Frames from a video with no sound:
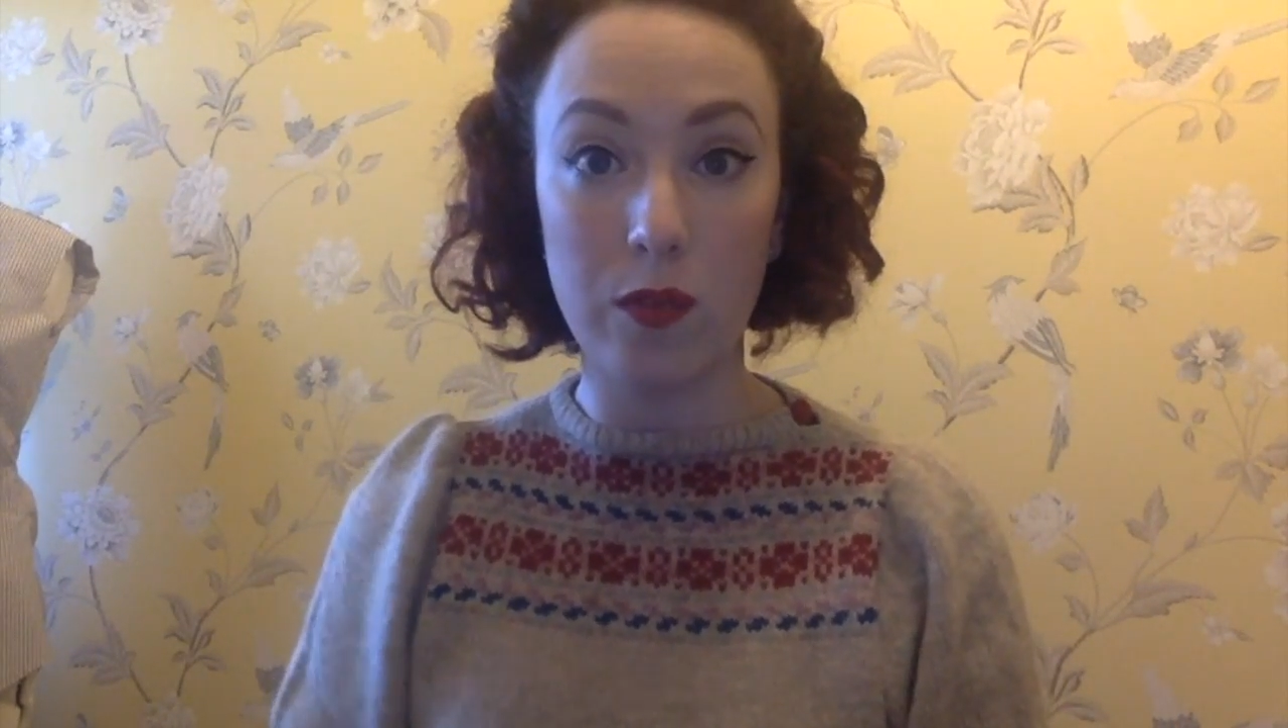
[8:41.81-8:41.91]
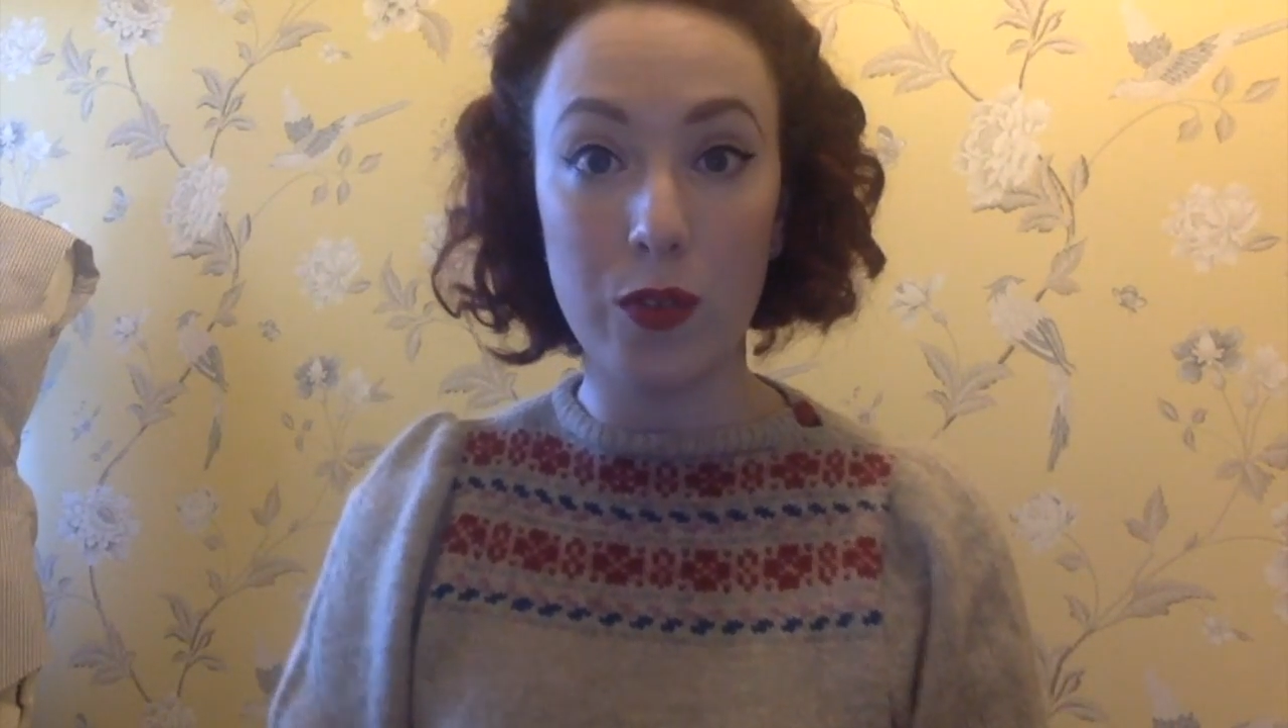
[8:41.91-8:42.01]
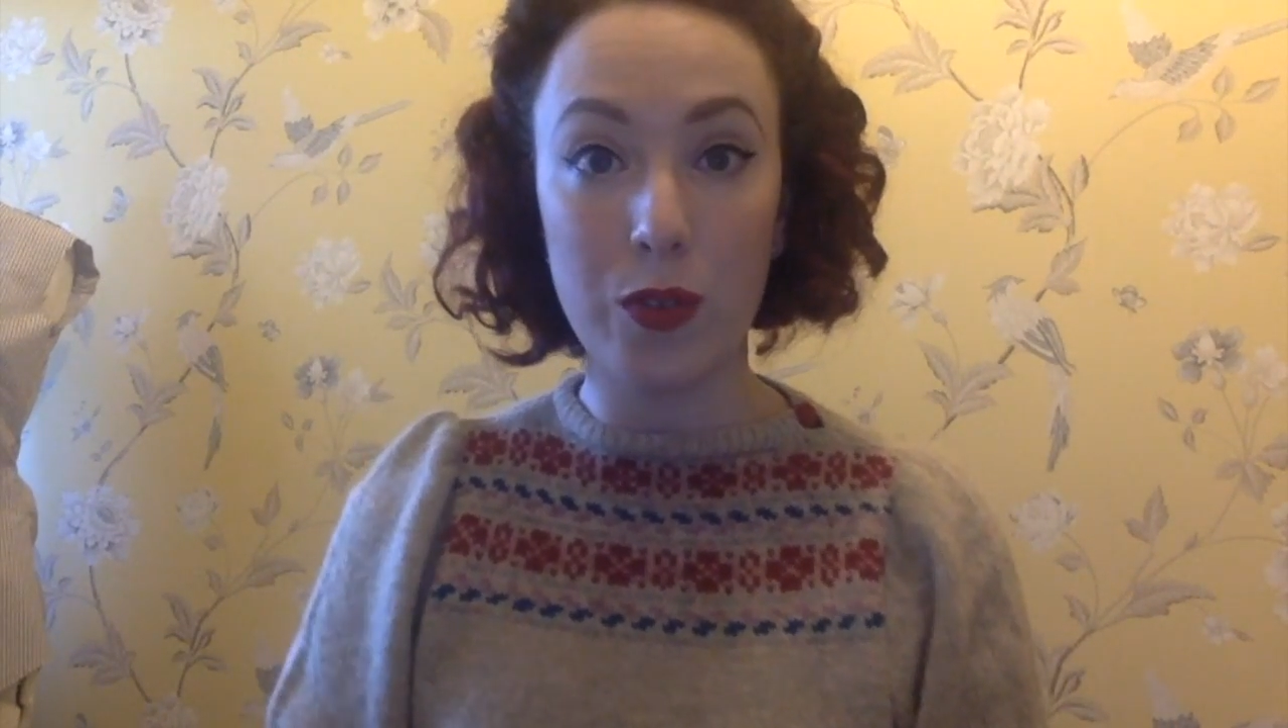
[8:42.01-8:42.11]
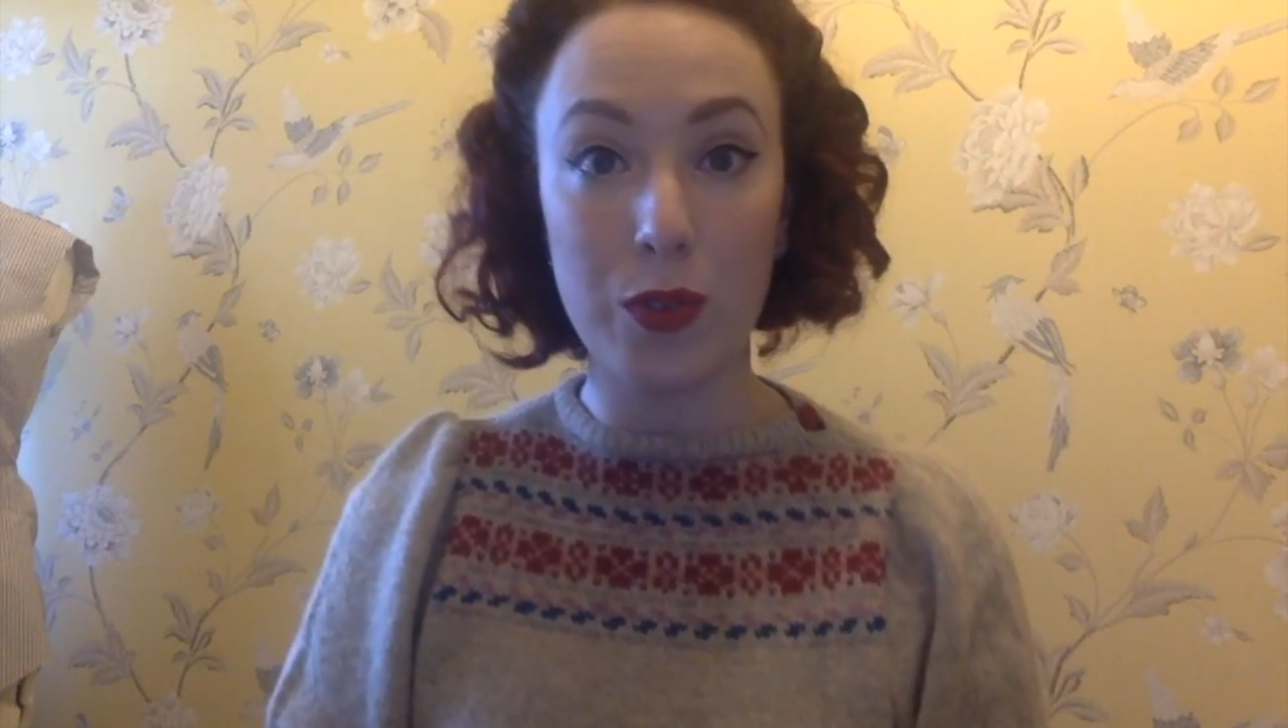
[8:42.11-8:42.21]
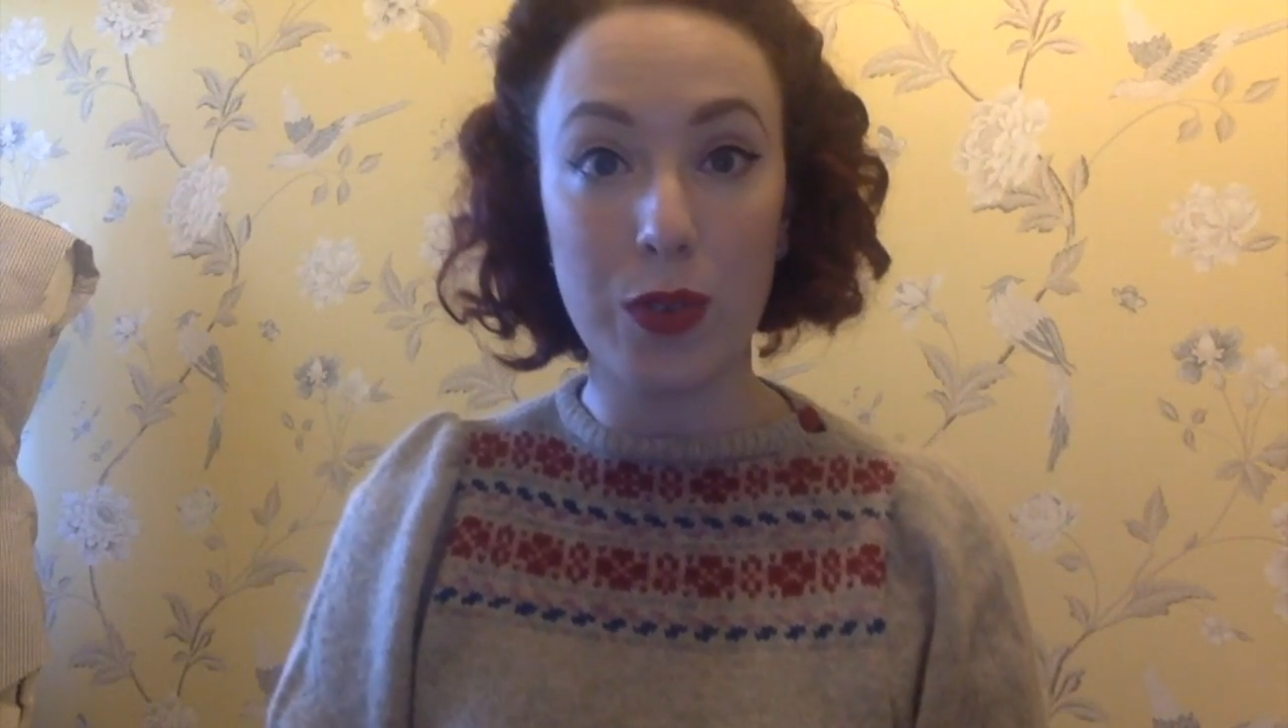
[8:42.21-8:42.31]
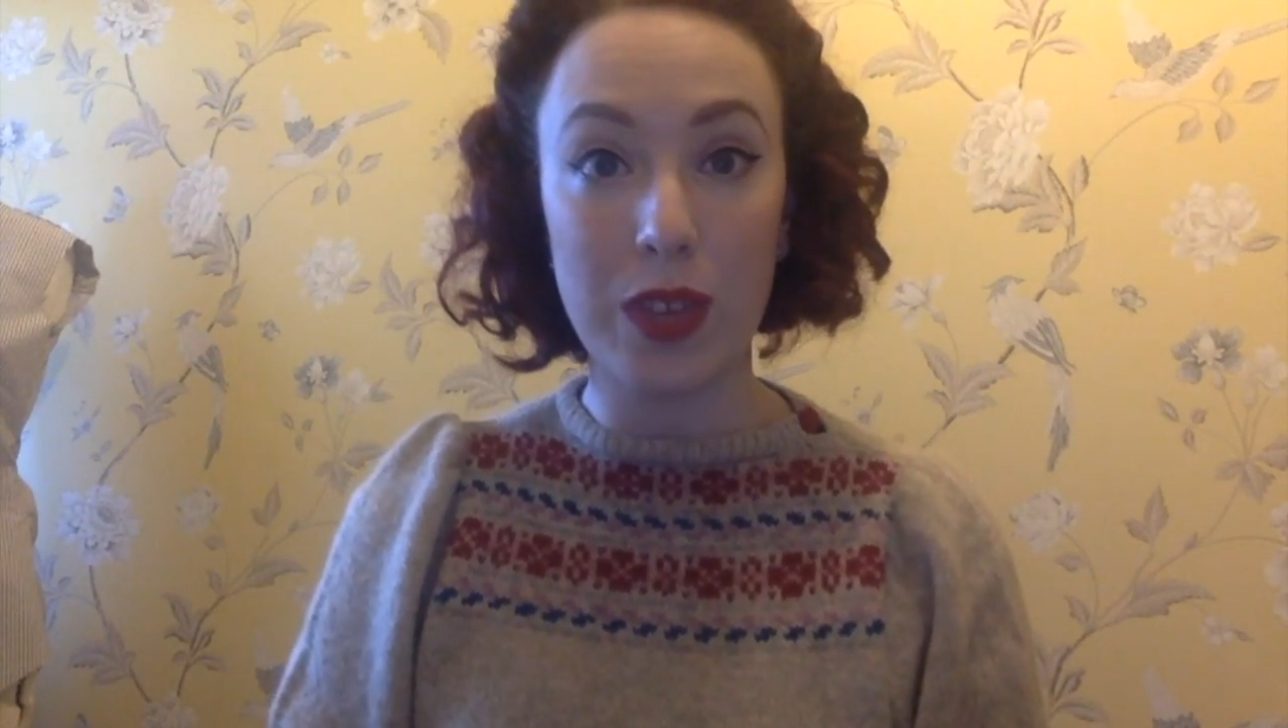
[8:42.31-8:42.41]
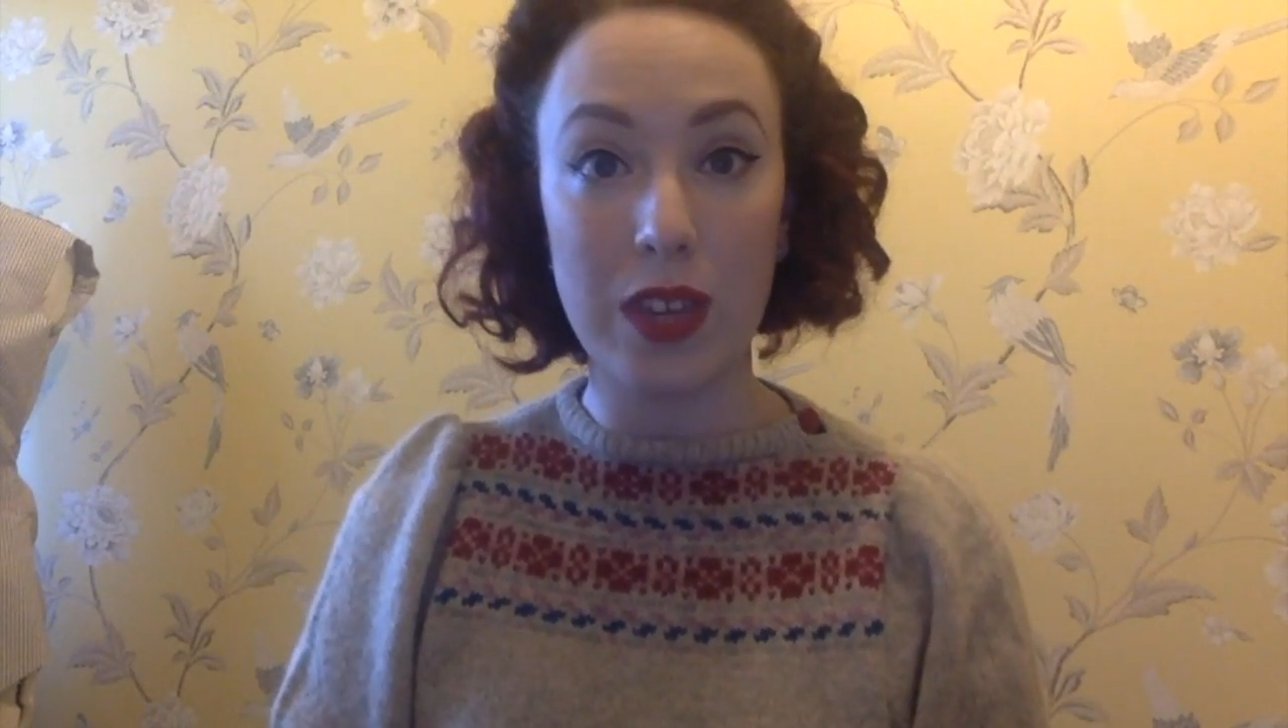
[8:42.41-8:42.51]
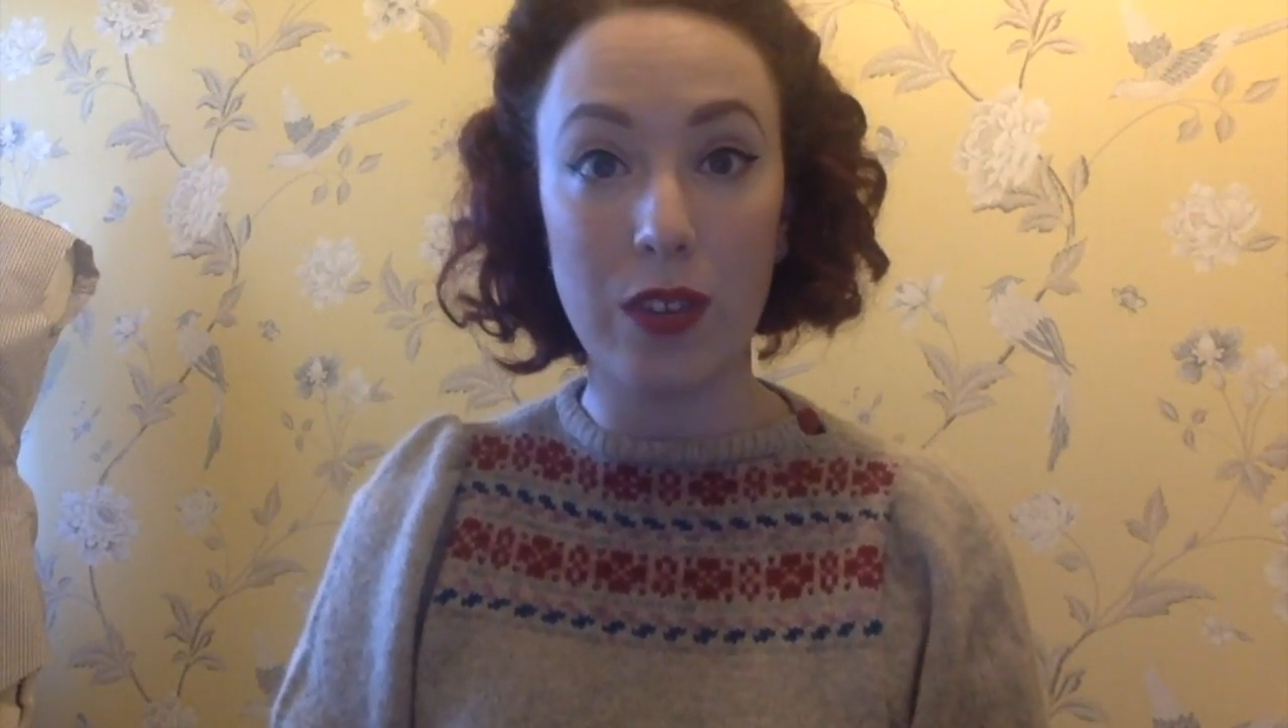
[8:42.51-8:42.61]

for the